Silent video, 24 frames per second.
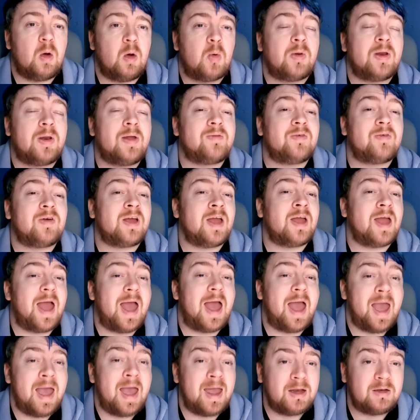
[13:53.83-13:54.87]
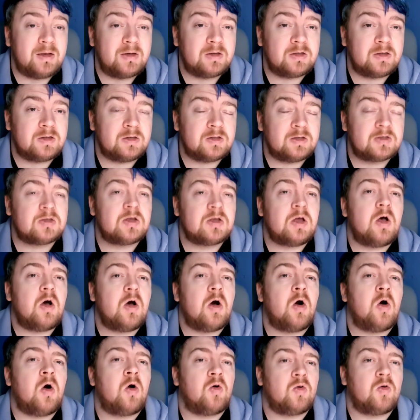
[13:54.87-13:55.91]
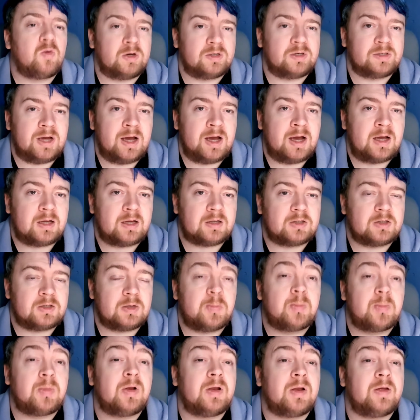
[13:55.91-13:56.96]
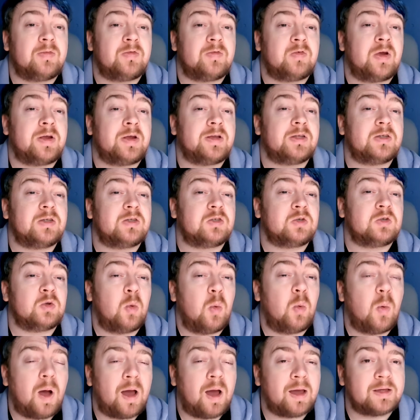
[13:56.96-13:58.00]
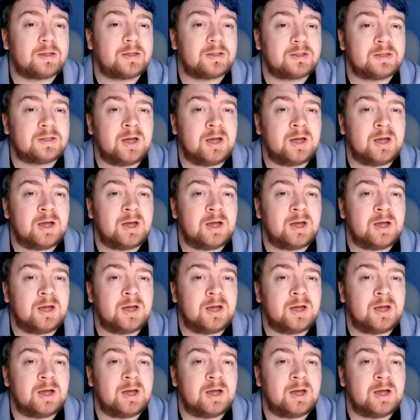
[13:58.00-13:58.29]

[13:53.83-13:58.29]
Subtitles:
Whenever it enters or attacks, proliferate twice.